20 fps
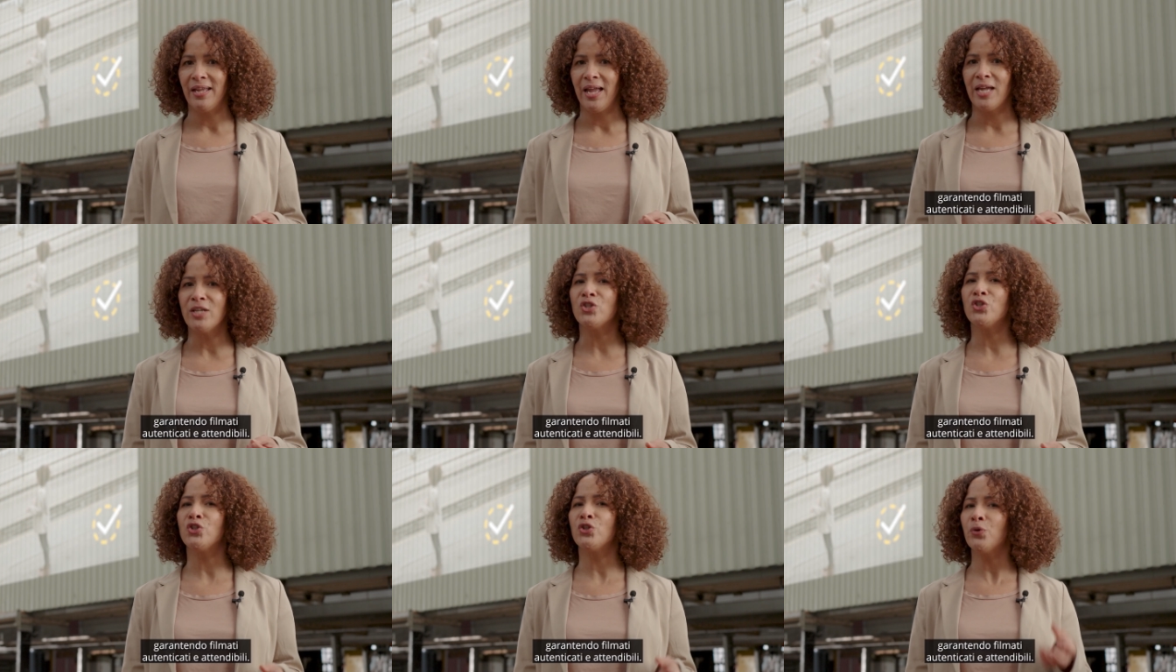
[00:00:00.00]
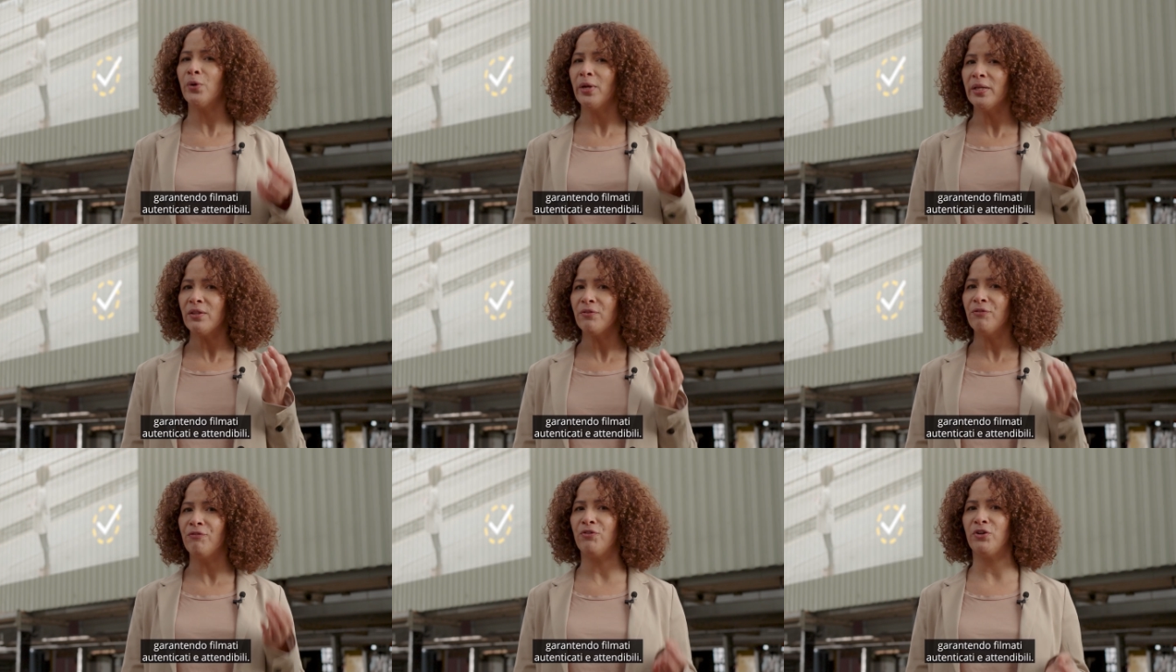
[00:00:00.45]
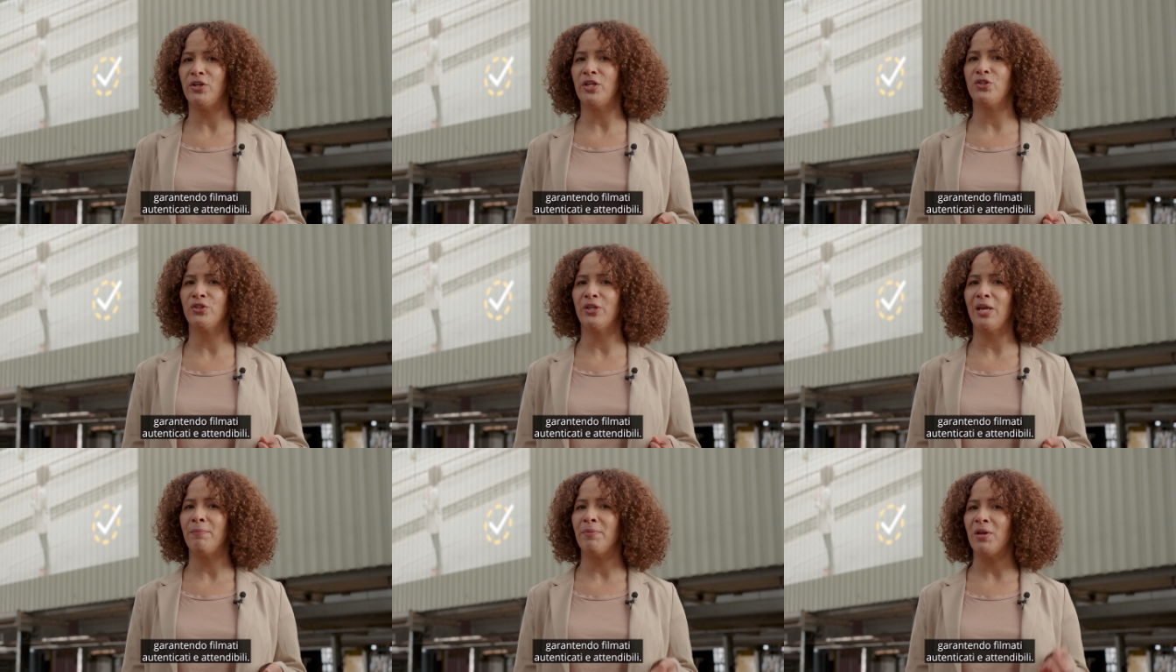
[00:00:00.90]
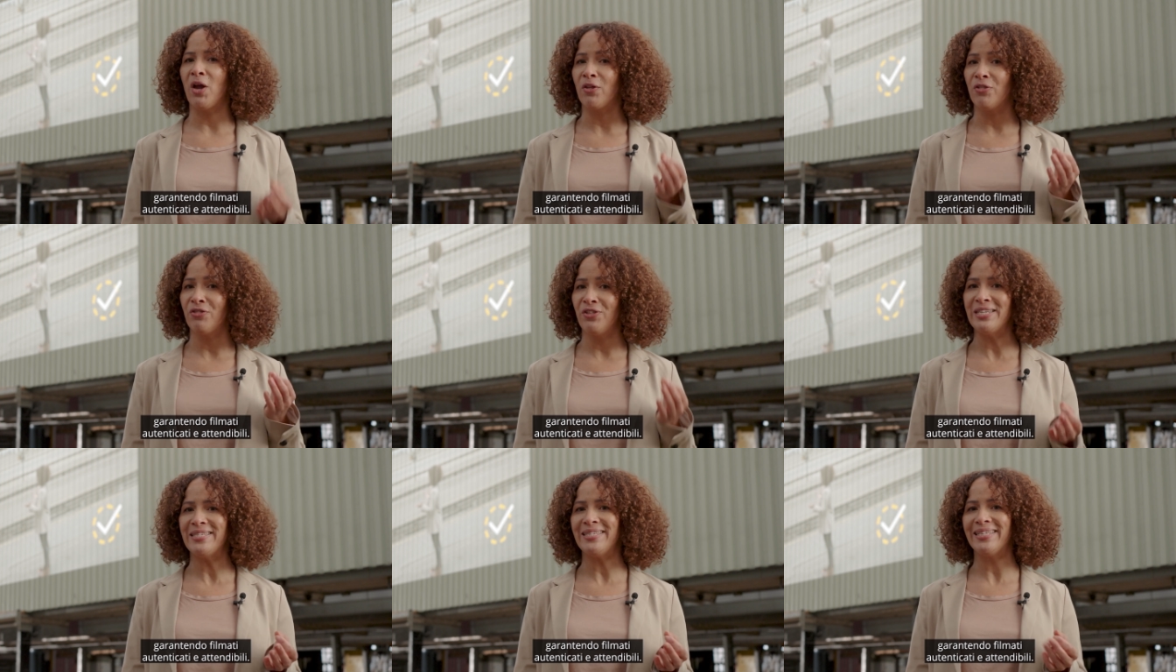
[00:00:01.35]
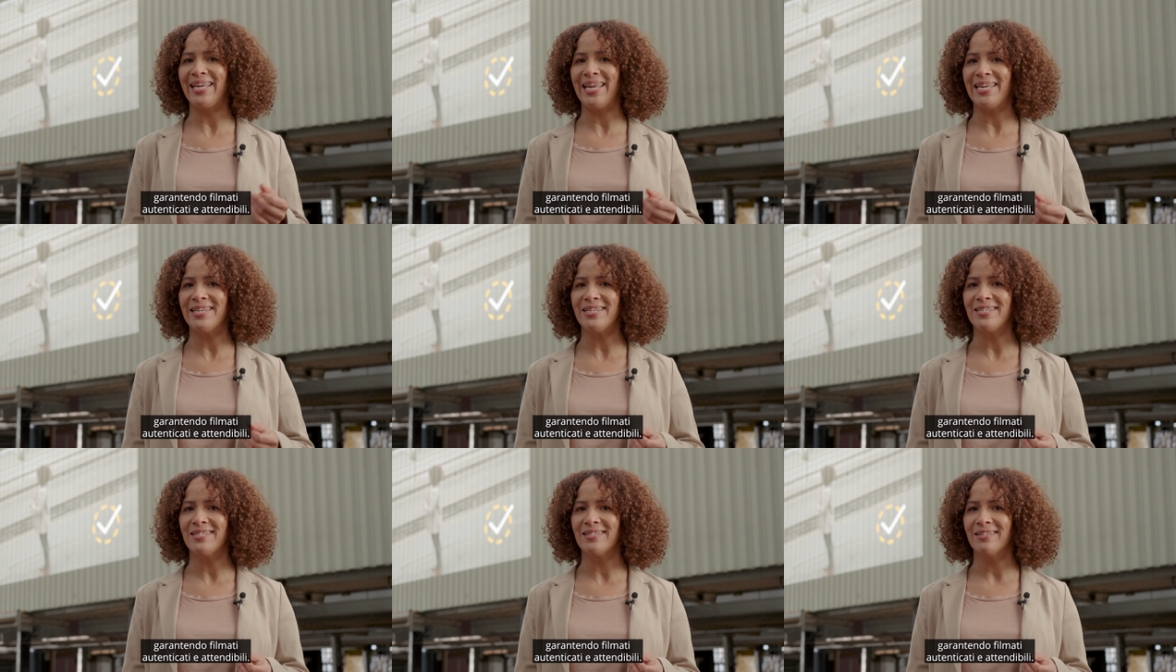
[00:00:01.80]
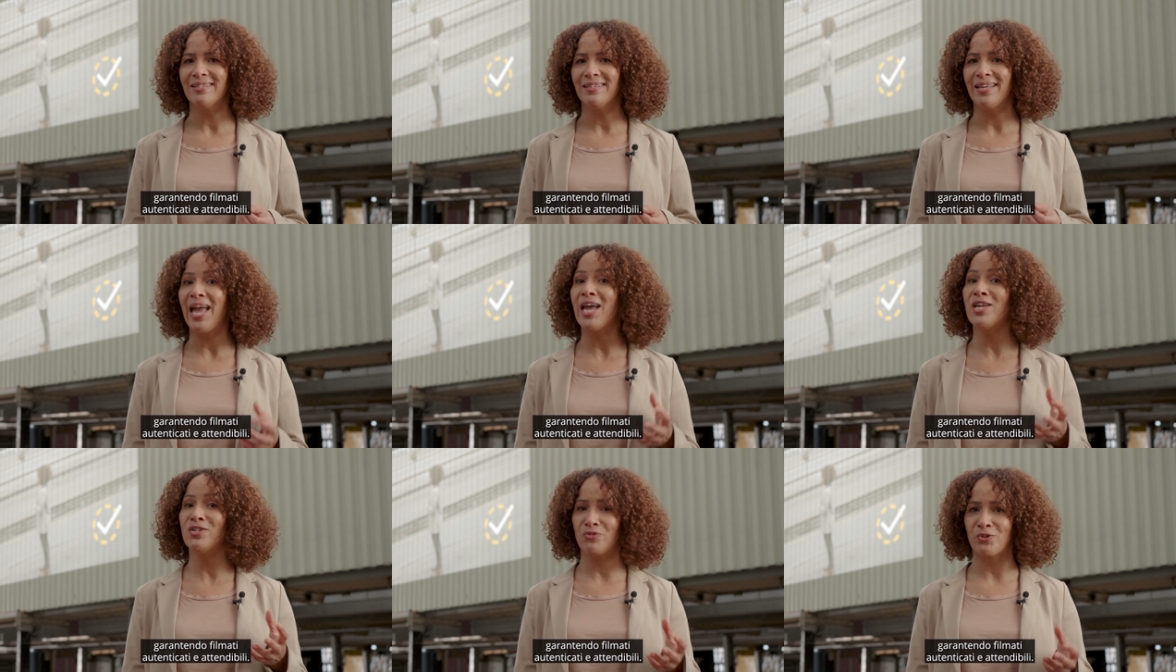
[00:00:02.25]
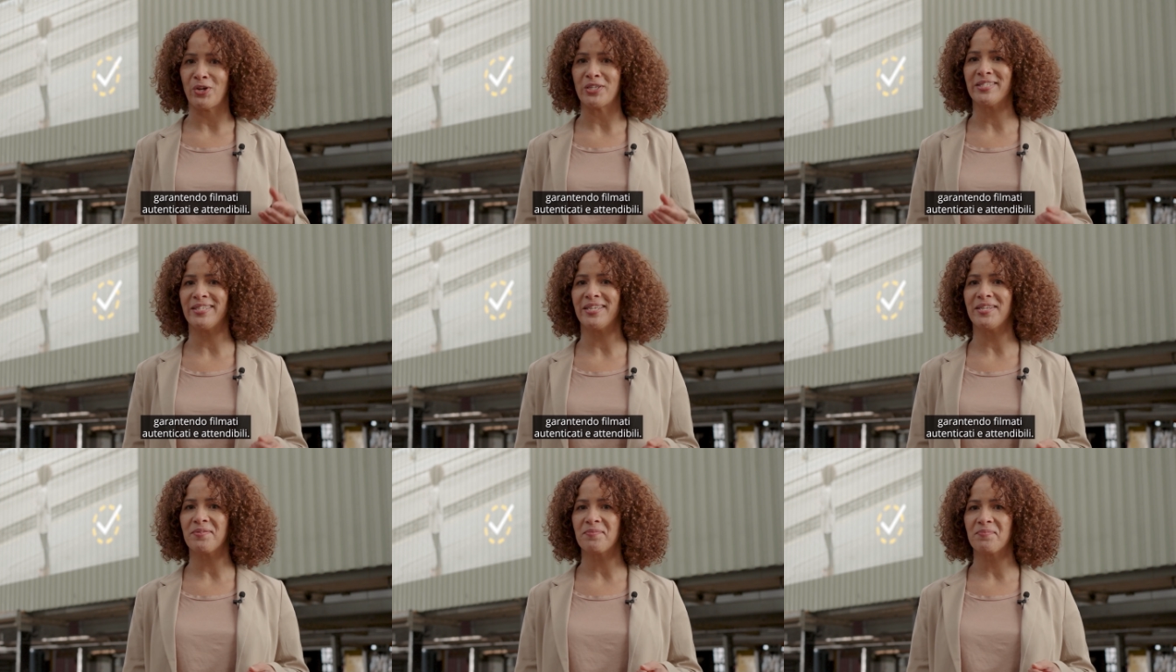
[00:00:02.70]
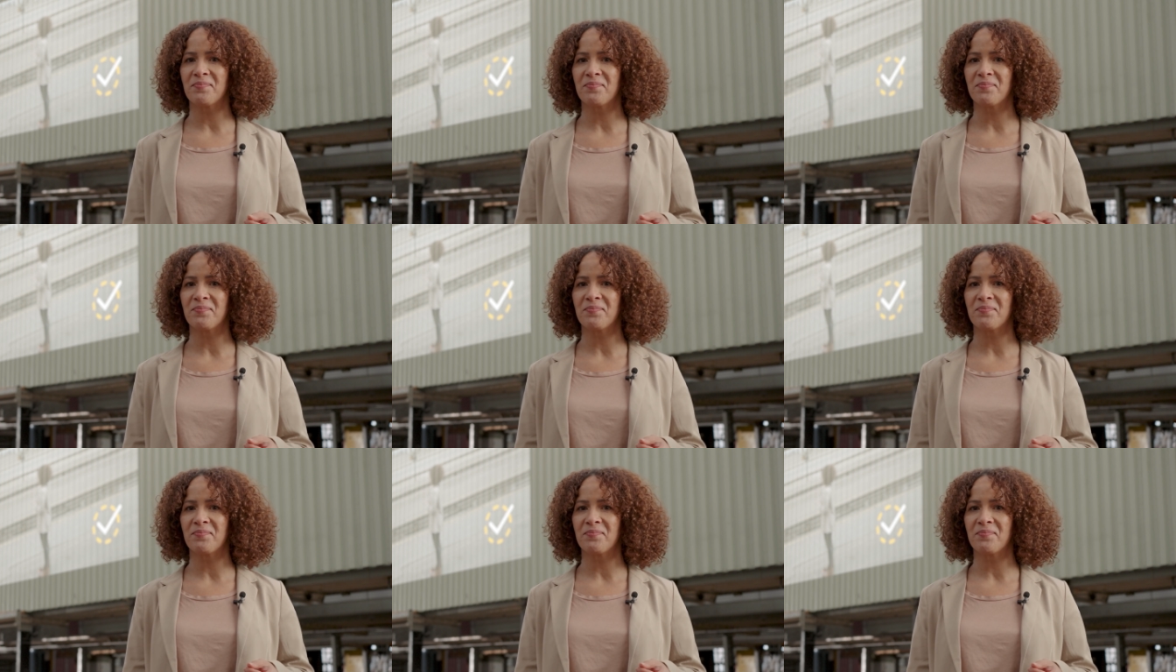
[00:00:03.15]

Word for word: ensuring the footage can be authenticated and trusted.